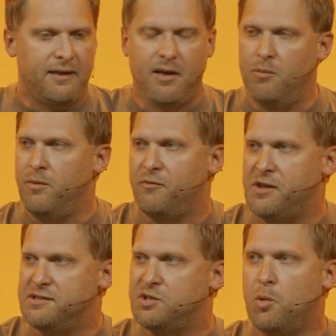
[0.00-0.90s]
And then
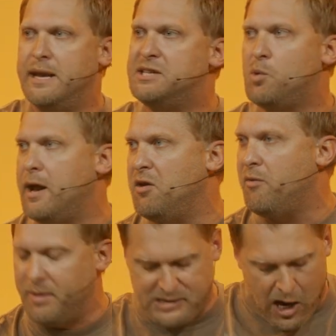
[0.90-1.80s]
since 2020,
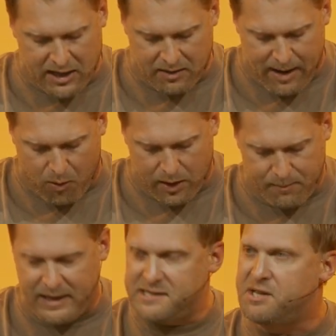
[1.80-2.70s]
we've been talking about what it
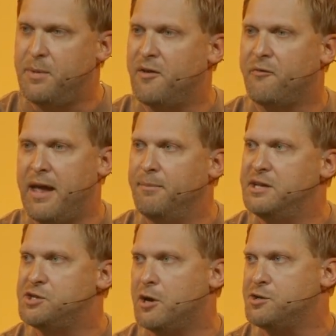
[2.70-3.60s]
means to be a family
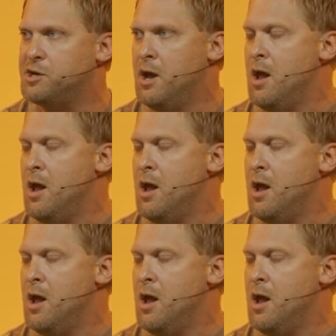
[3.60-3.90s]
church,